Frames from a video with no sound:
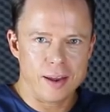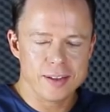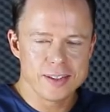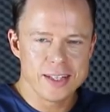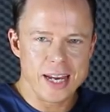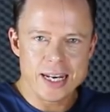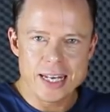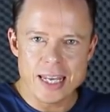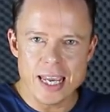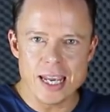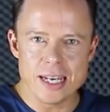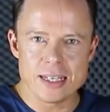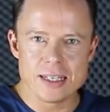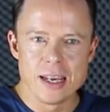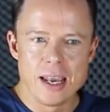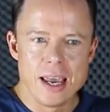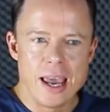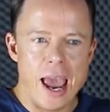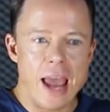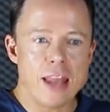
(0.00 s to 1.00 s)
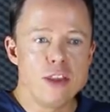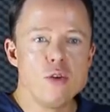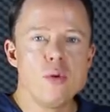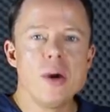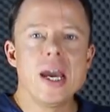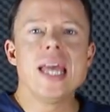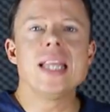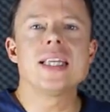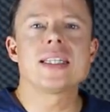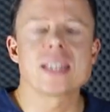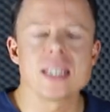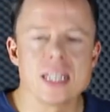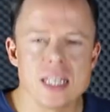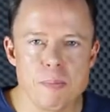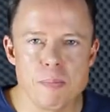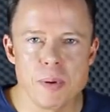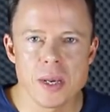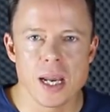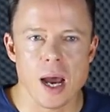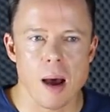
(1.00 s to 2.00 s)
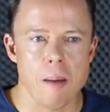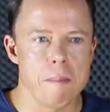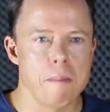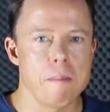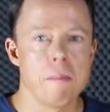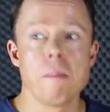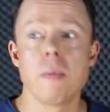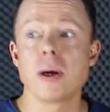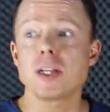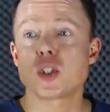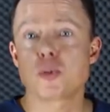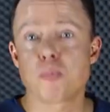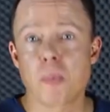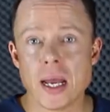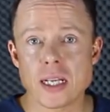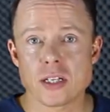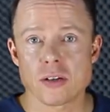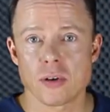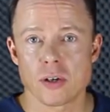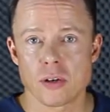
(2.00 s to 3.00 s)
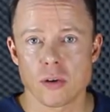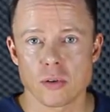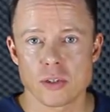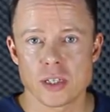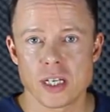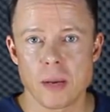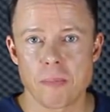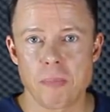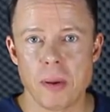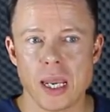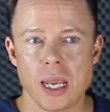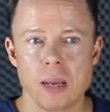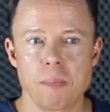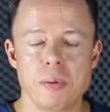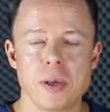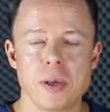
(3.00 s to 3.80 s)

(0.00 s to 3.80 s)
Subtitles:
techniques, and you instantly become much better at alternate picking